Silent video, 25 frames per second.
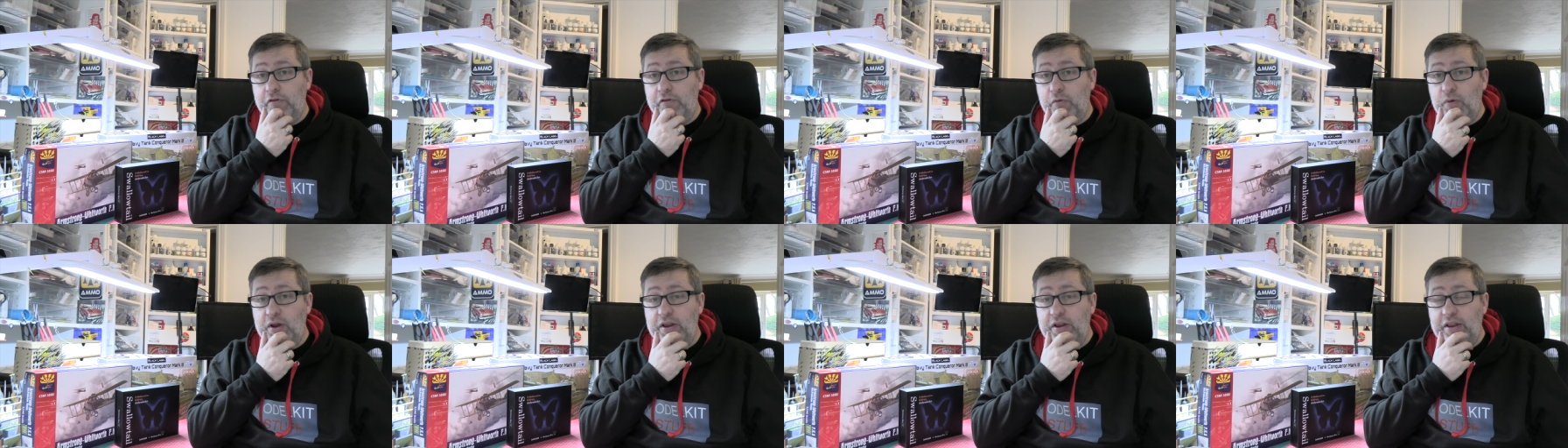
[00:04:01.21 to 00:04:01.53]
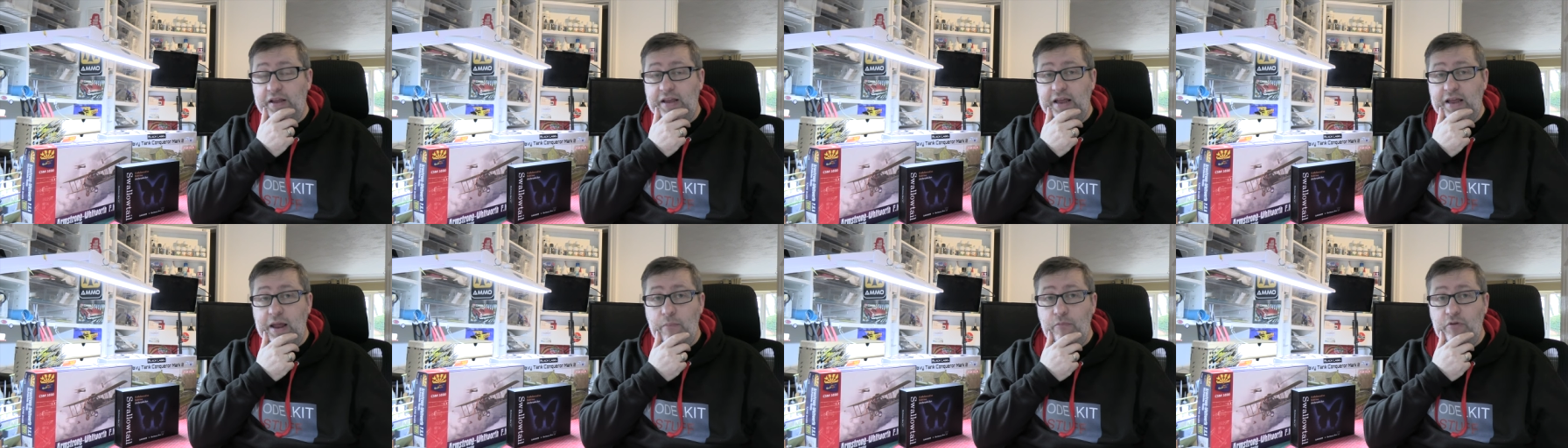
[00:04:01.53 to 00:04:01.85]
And when the
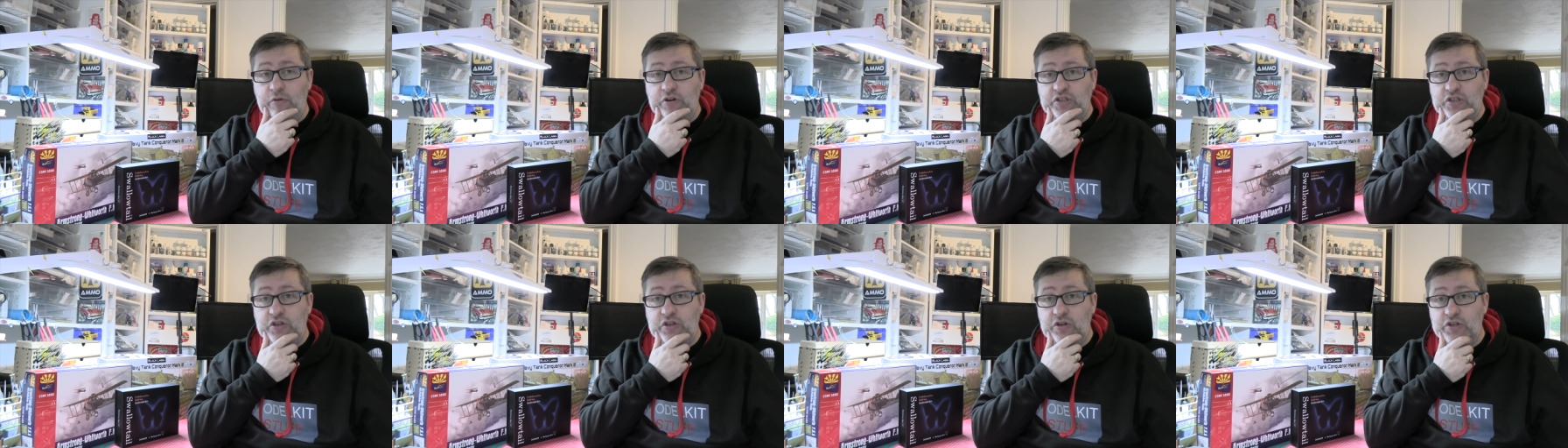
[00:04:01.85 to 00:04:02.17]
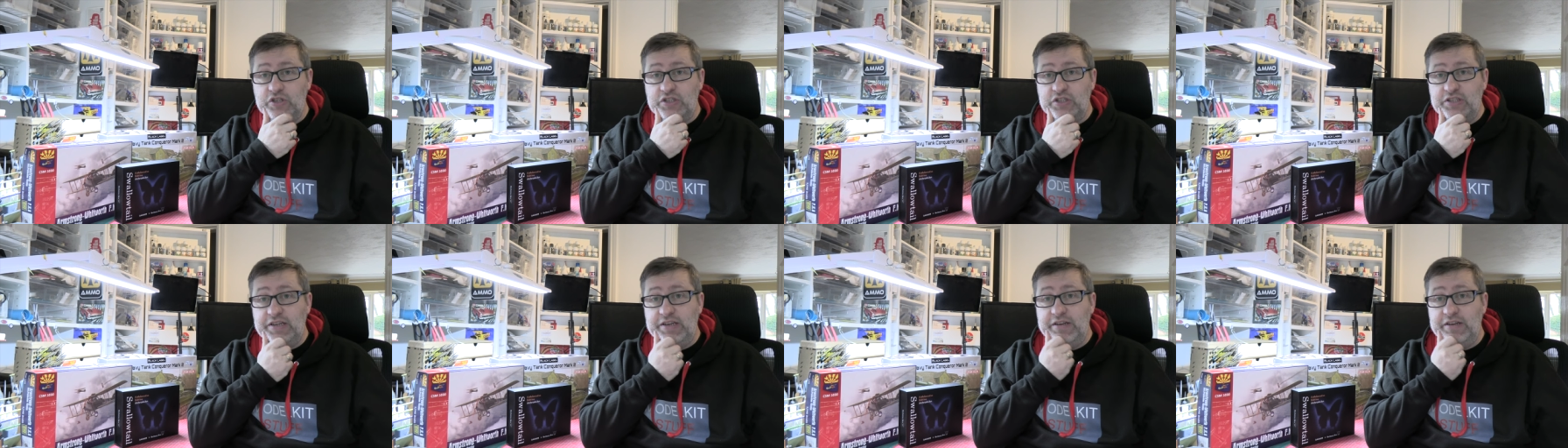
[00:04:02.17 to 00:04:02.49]
camera's
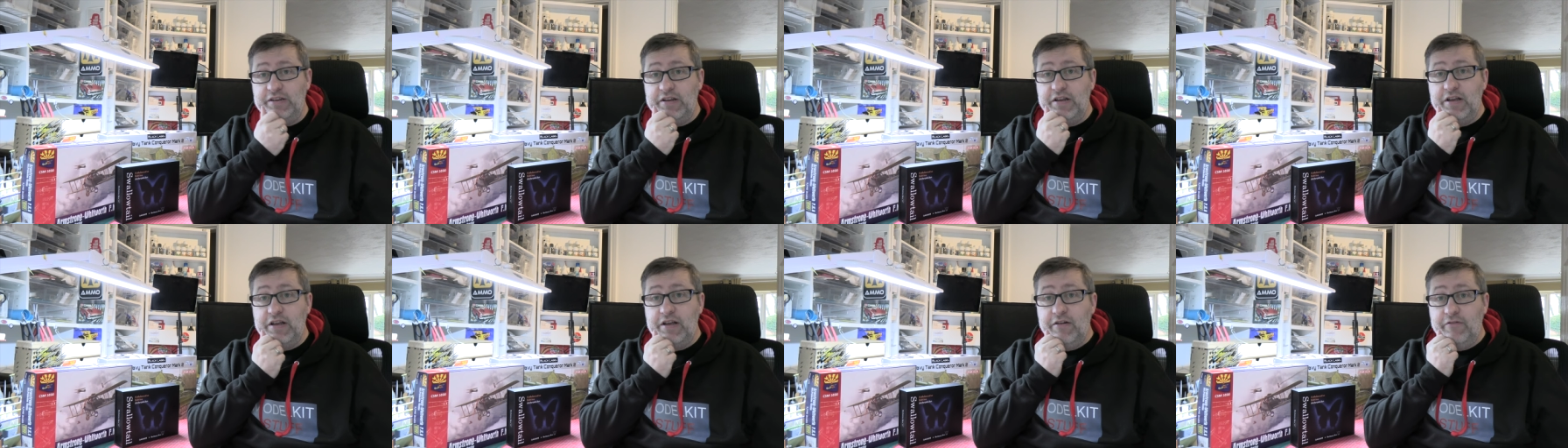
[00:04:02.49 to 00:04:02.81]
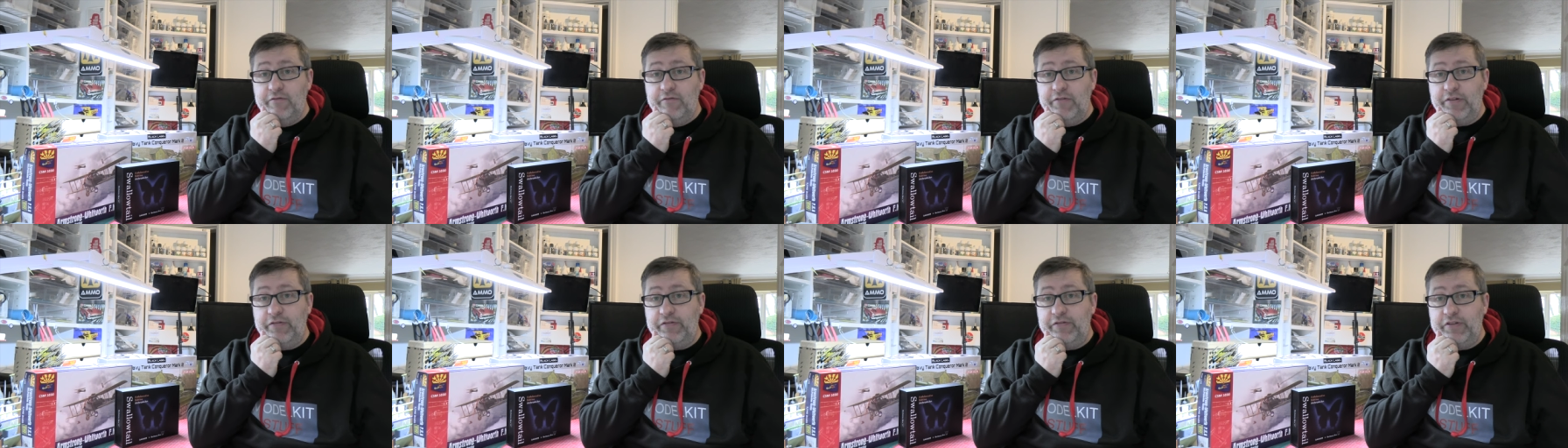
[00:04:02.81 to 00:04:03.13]
costing
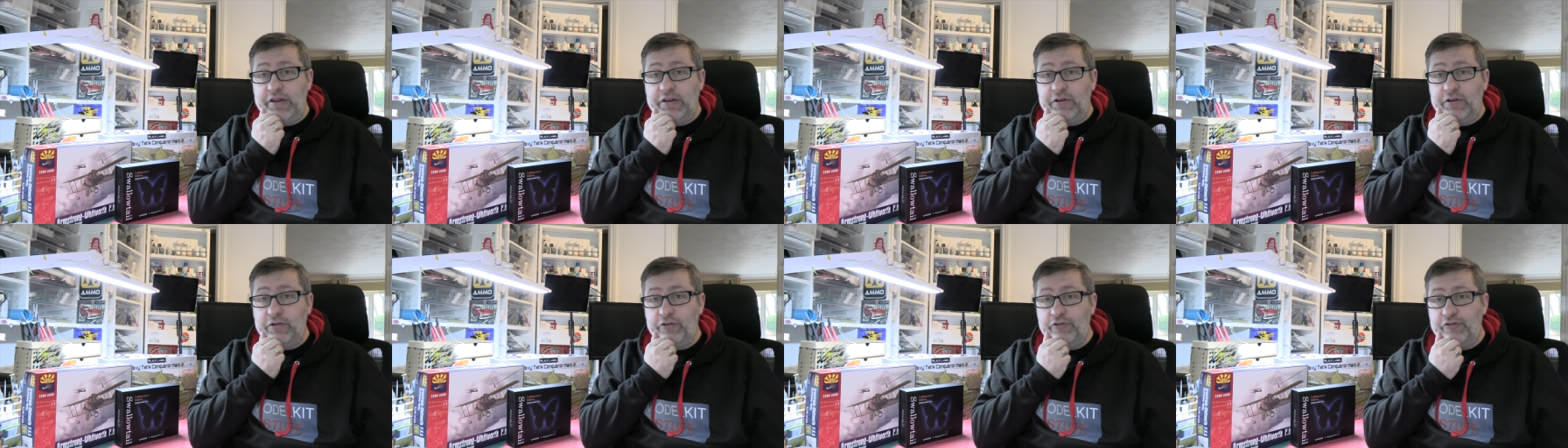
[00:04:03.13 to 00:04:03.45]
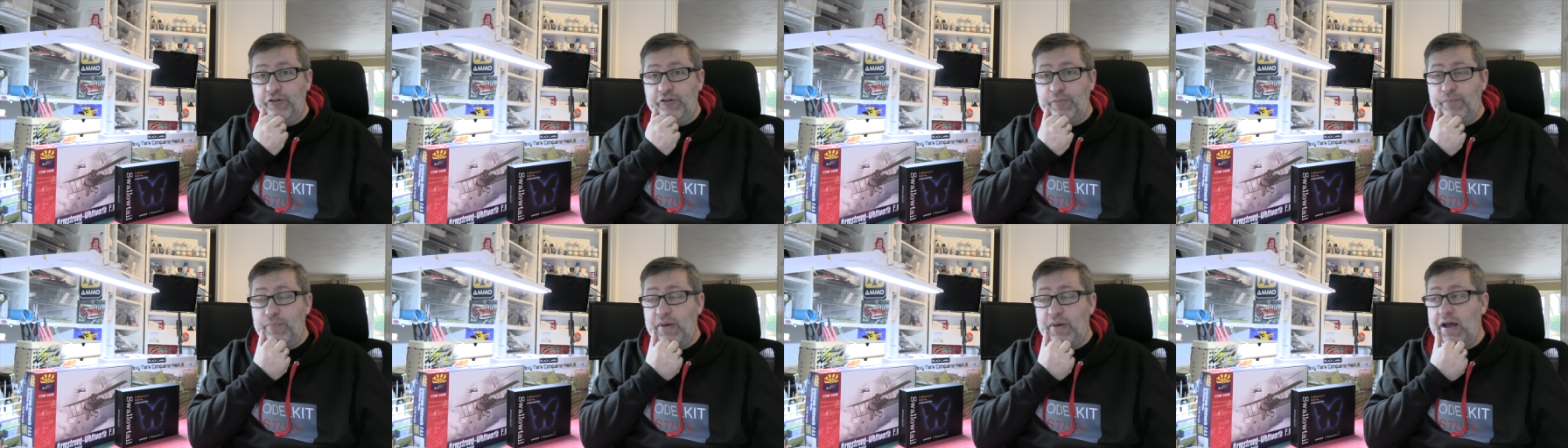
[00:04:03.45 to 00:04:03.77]

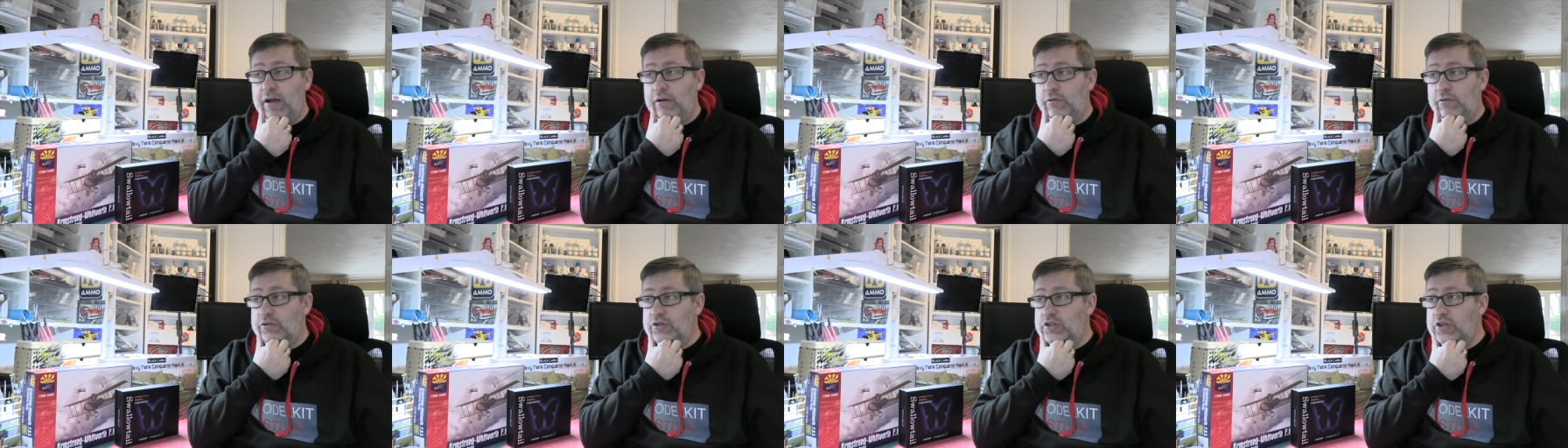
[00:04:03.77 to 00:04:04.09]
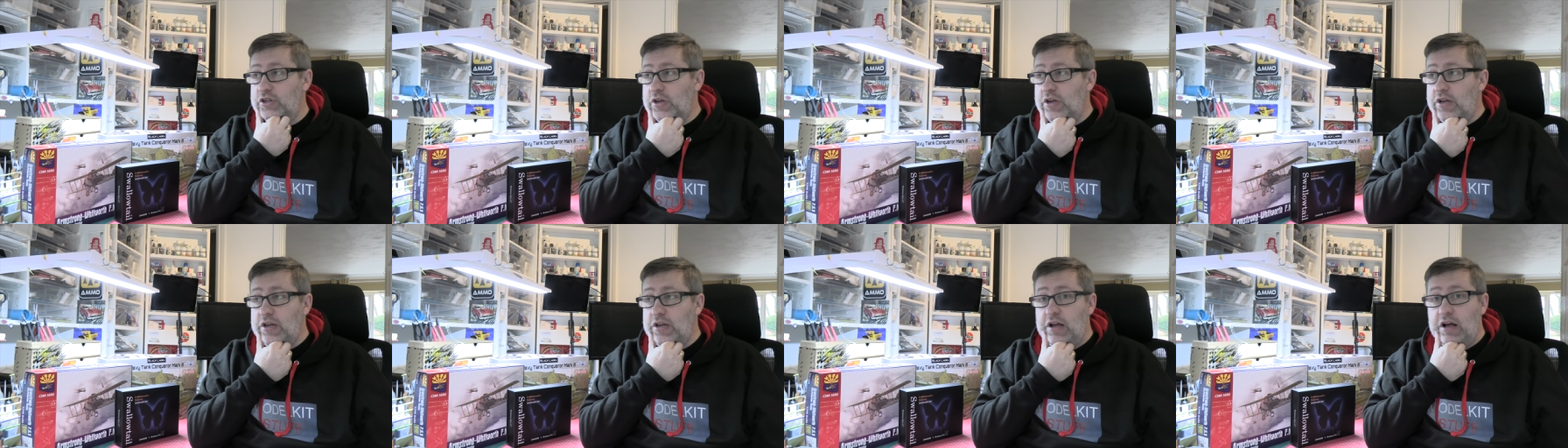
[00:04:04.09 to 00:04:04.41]
£1,500,
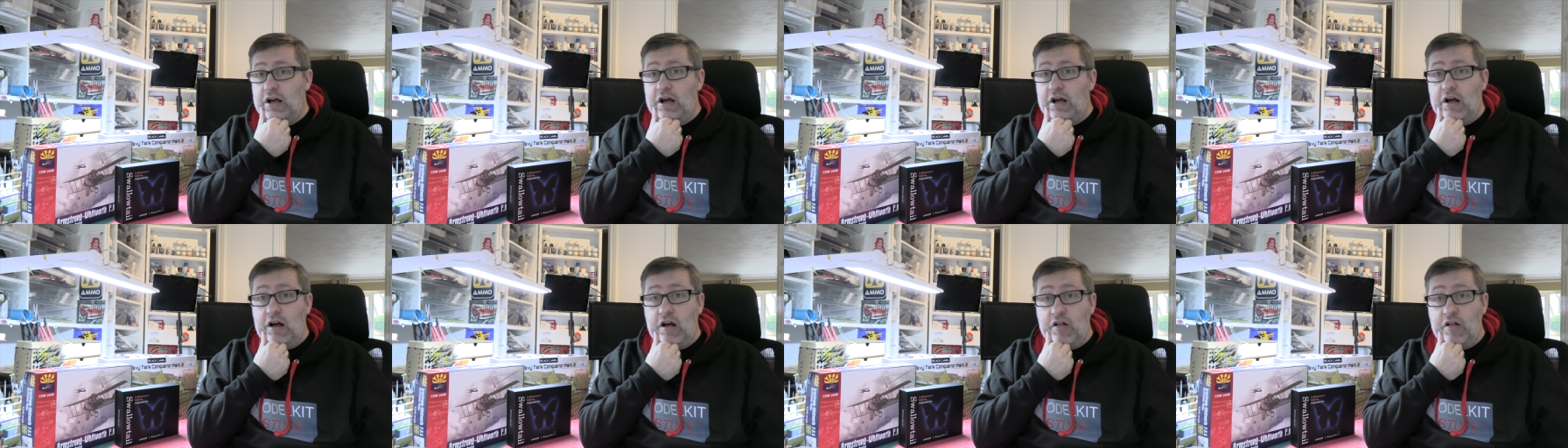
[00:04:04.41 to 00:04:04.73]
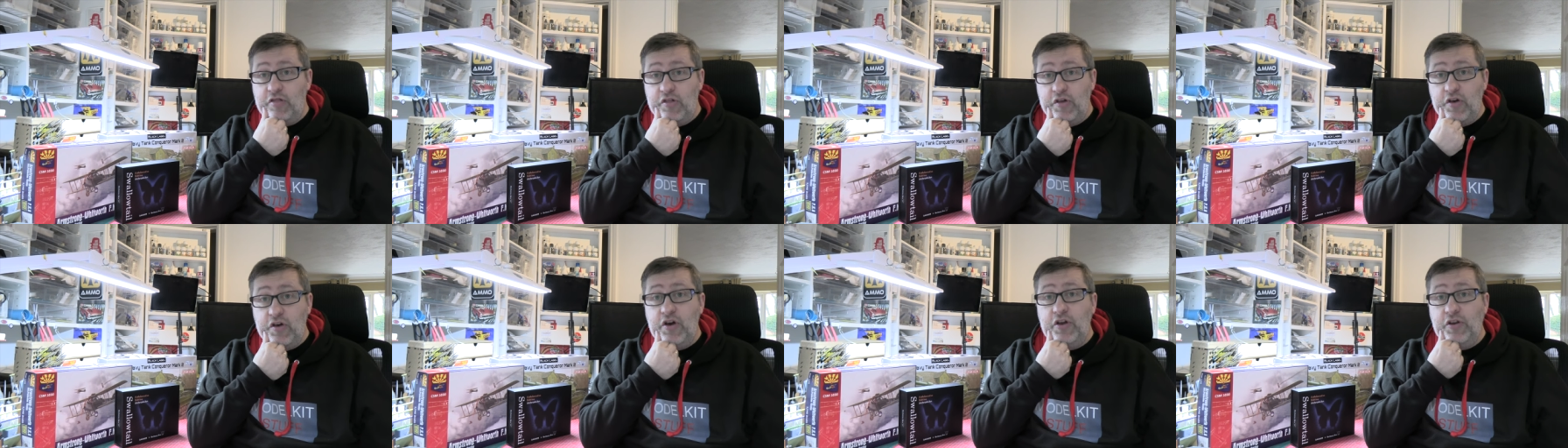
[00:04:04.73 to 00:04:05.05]
a
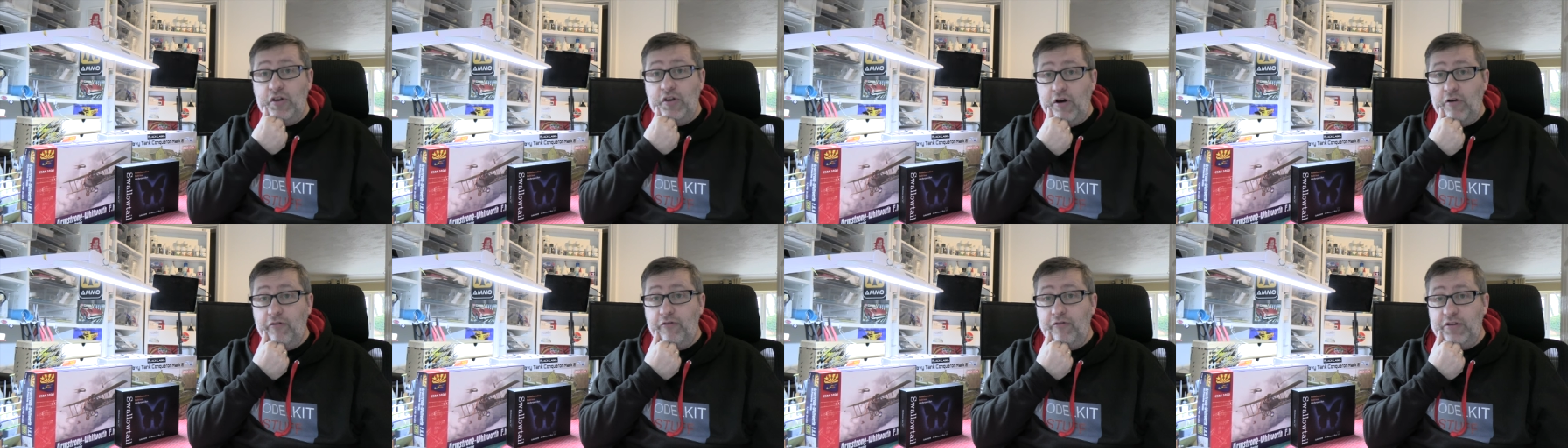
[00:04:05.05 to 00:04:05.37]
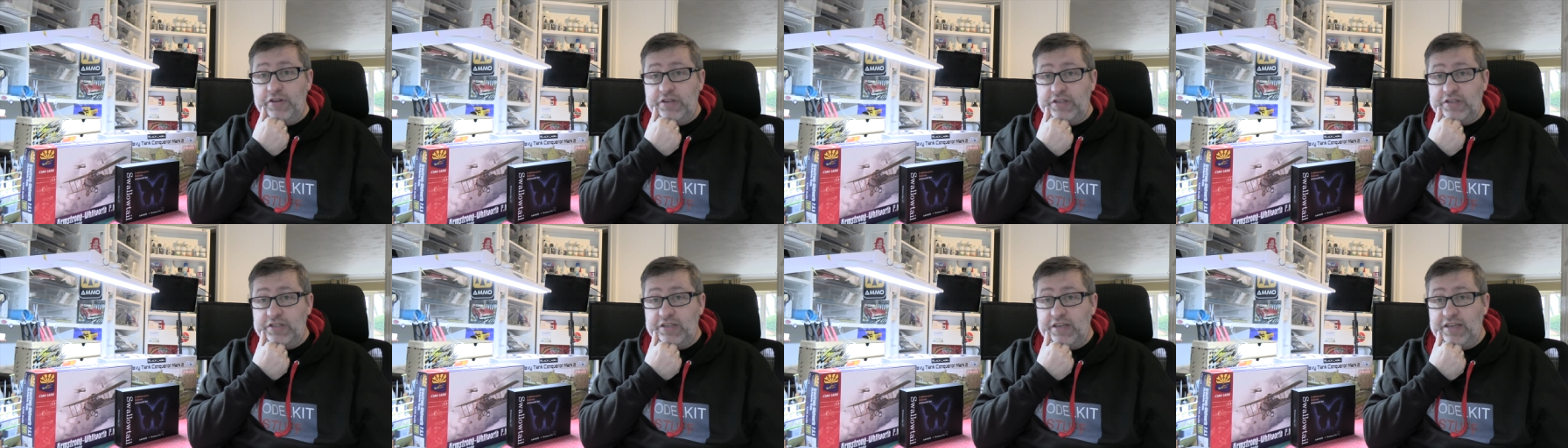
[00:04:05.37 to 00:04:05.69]
third off
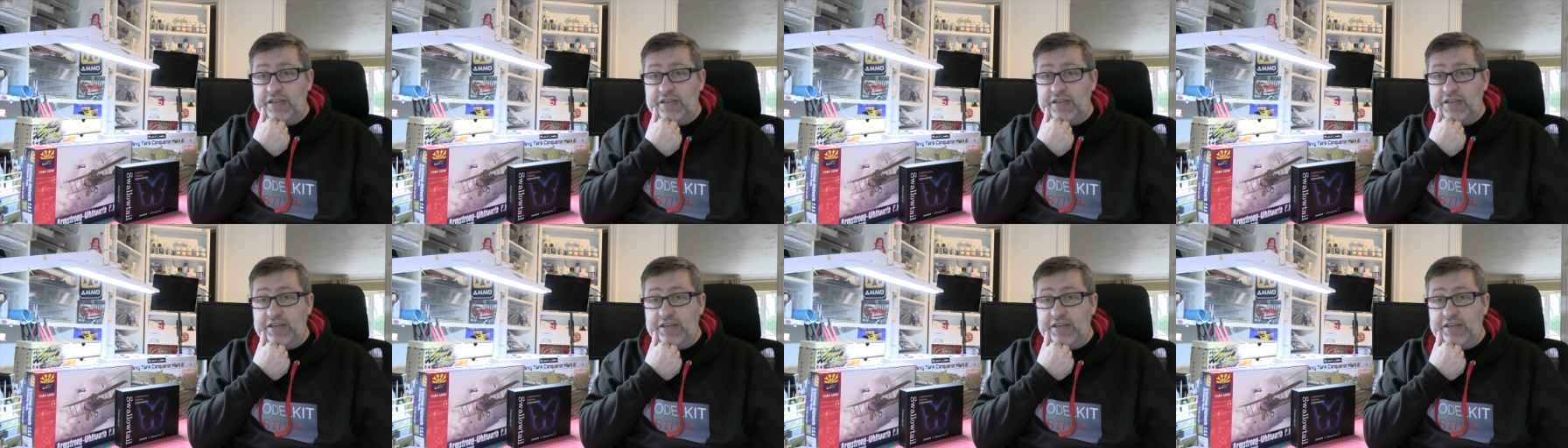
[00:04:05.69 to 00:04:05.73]
is,